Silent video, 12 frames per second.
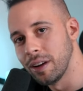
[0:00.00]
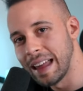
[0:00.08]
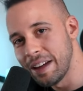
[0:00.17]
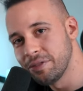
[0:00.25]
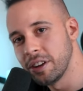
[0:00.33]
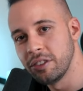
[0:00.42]
a
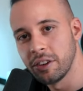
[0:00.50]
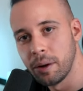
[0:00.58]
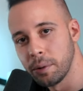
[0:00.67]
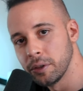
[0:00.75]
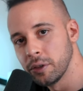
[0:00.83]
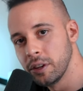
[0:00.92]
life-changing
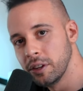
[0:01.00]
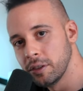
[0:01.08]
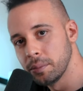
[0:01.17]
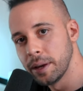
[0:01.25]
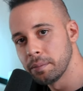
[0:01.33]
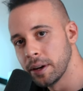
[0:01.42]
opportunity to
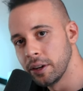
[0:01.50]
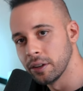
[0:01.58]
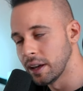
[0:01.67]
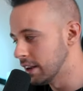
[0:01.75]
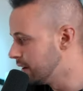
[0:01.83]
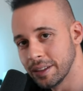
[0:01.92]
make money
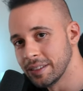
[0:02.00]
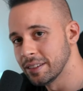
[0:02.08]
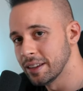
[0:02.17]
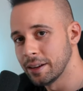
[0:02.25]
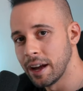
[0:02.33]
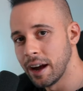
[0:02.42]
online, this is it,